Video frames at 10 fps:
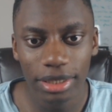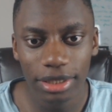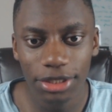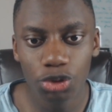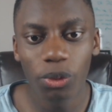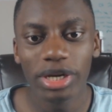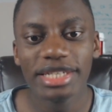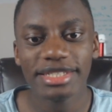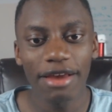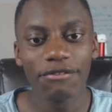he's
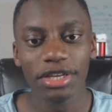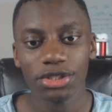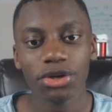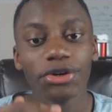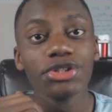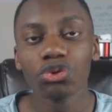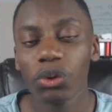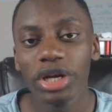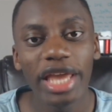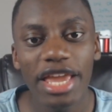27, turns
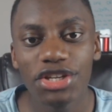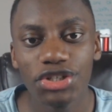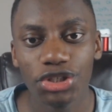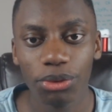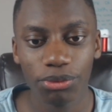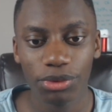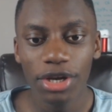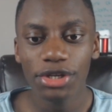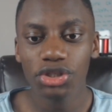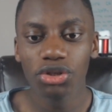28 in June.
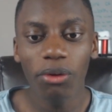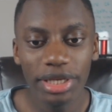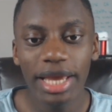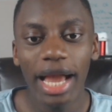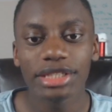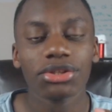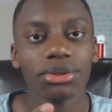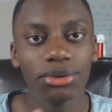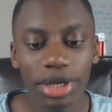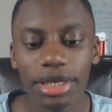So he has
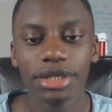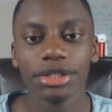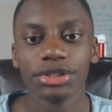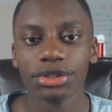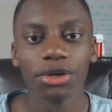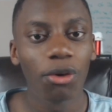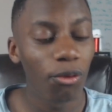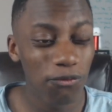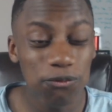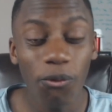3 years
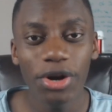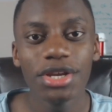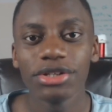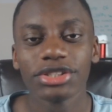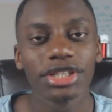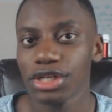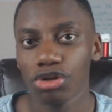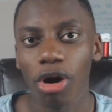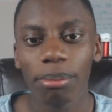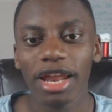or 4 years at the
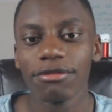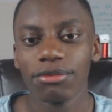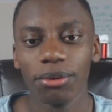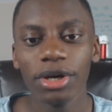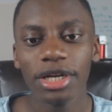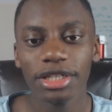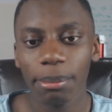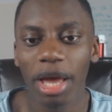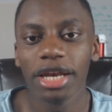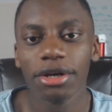top level,
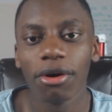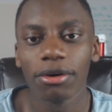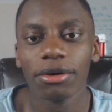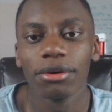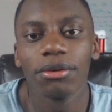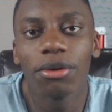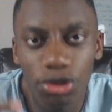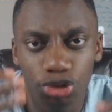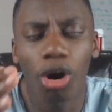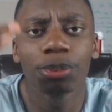dependent on
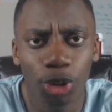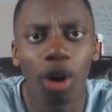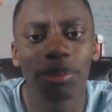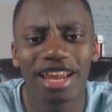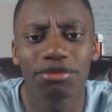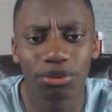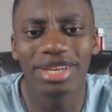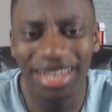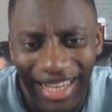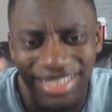top level
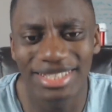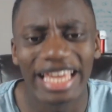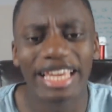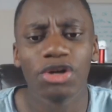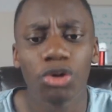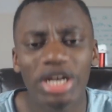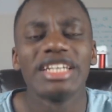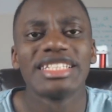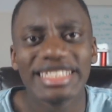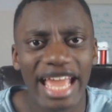in his
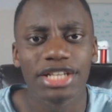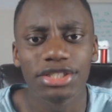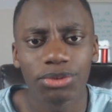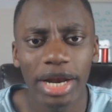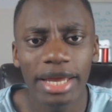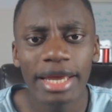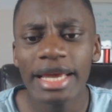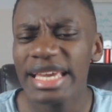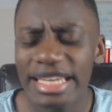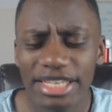current stance, right?
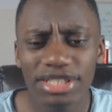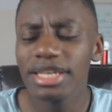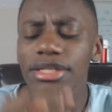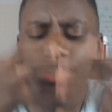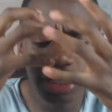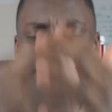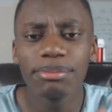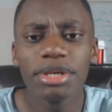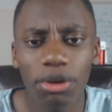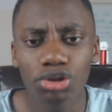He's going to
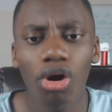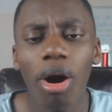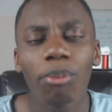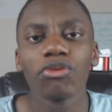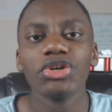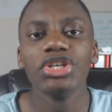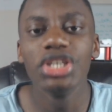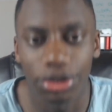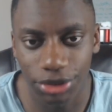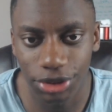be on top for
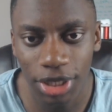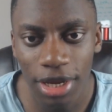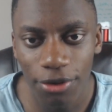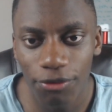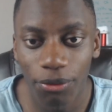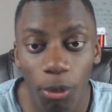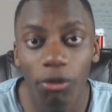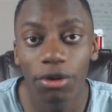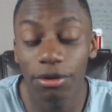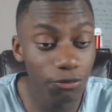years, for
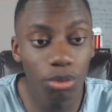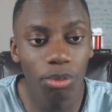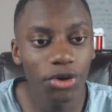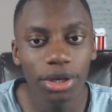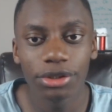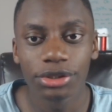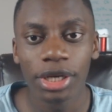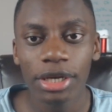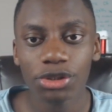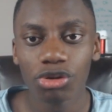a few more years.
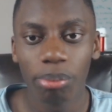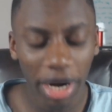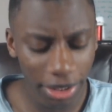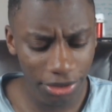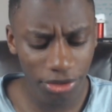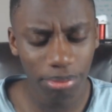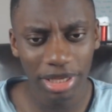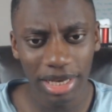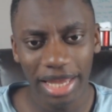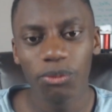So Bayern could be
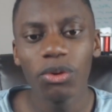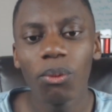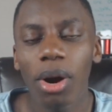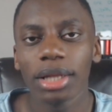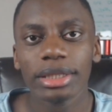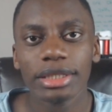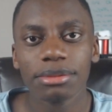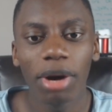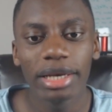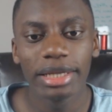like, we want this
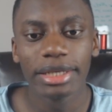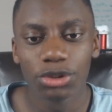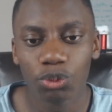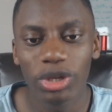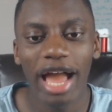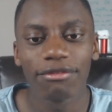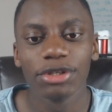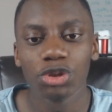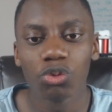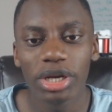money because we have a
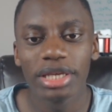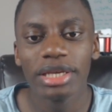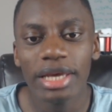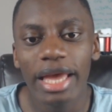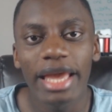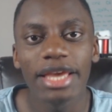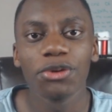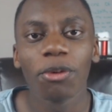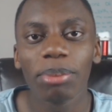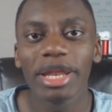
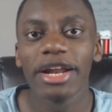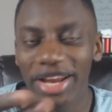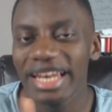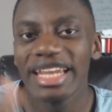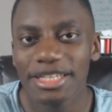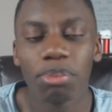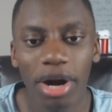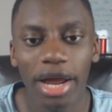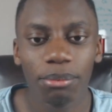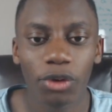28-year-old player in his
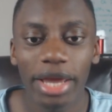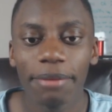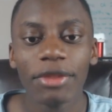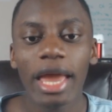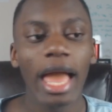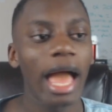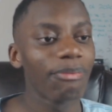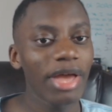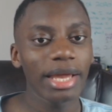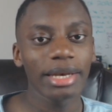prime, right? And
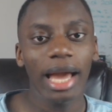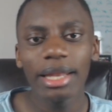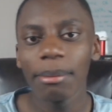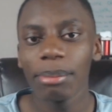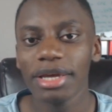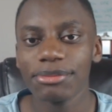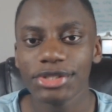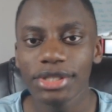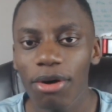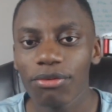then Alaba
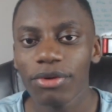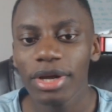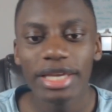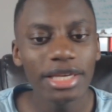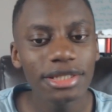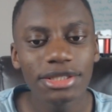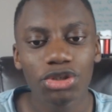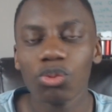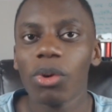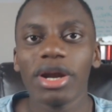himself, he's
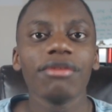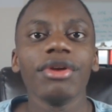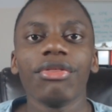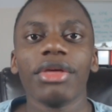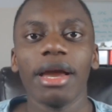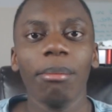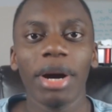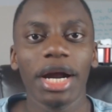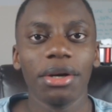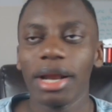just won everything at
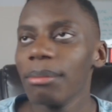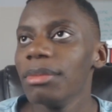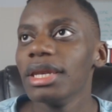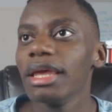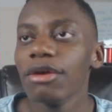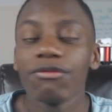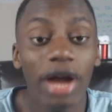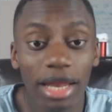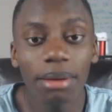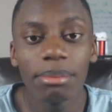Bayern. I mean, if
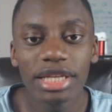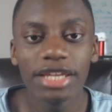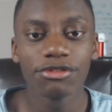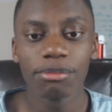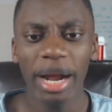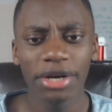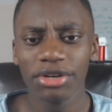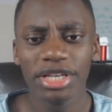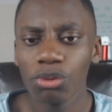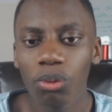Alaba leaves
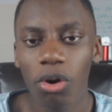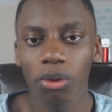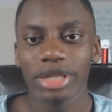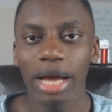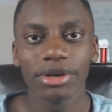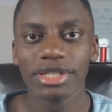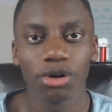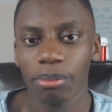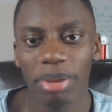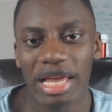Bayern, he will go down as
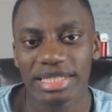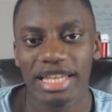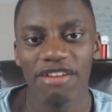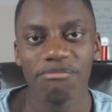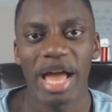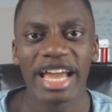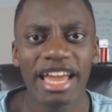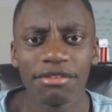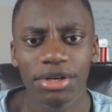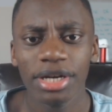our best left back
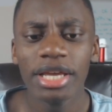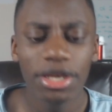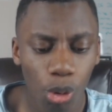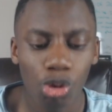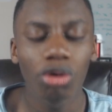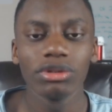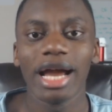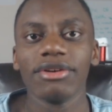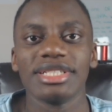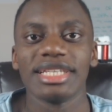ever. He'll go
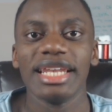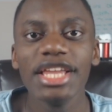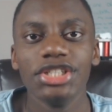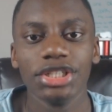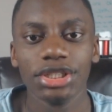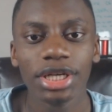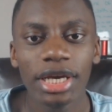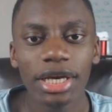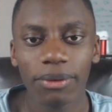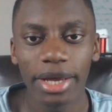down as a legend,
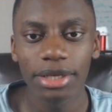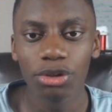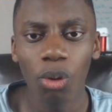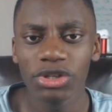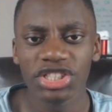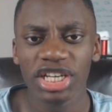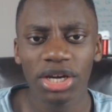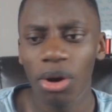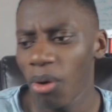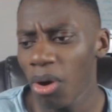right? No one's going to
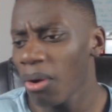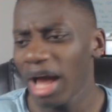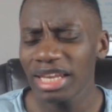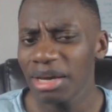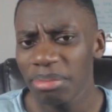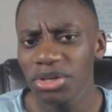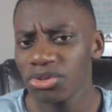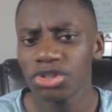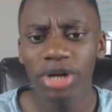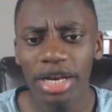go, oh, Alaba, you
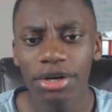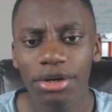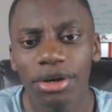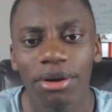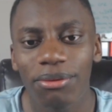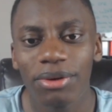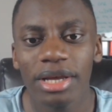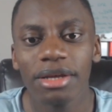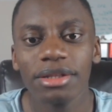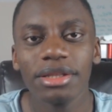traitor. No,
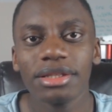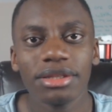the